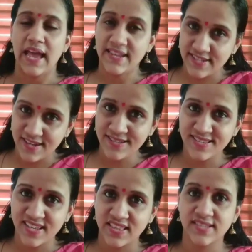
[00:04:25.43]
And
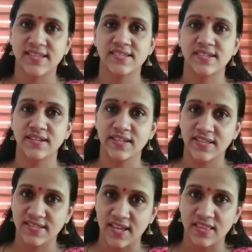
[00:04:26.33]
Jutes, they settled
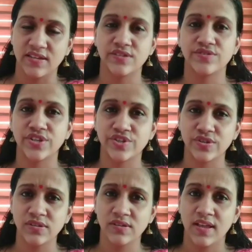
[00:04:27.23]
in the southern
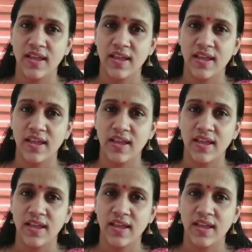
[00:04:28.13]
region